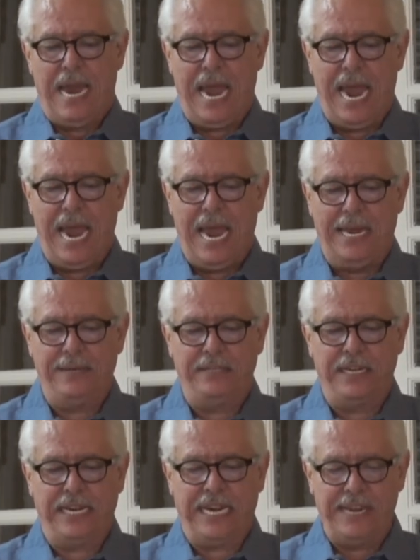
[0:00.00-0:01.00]
And
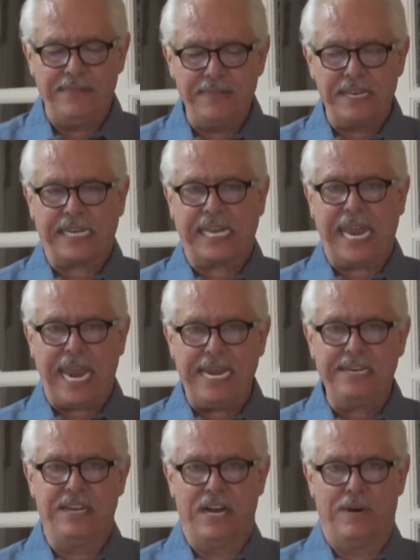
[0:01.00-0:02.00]
in the
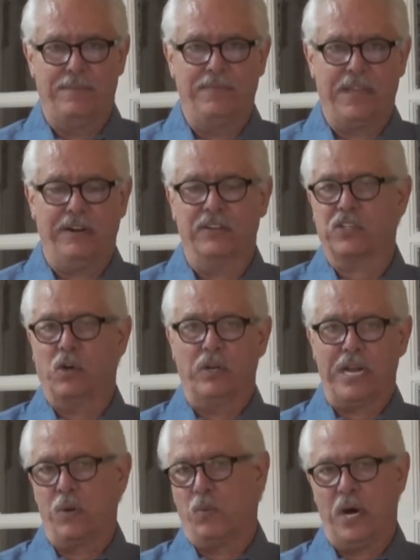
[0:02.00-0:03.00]
kingdom, there is
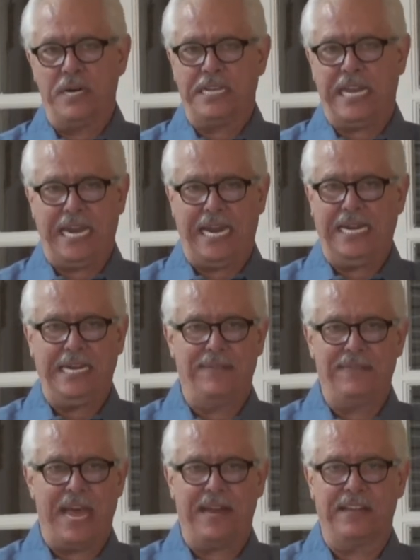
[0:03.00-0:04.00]
only one king,
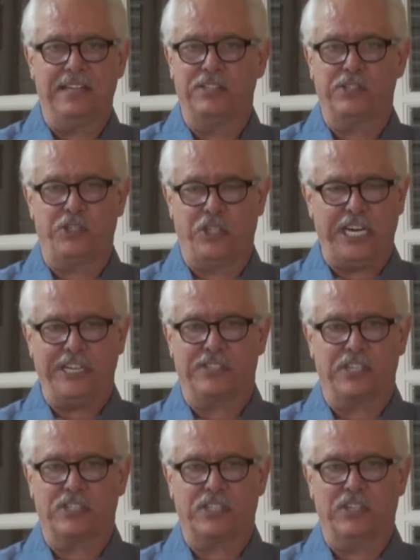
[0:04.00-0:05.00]
and that is Jesus.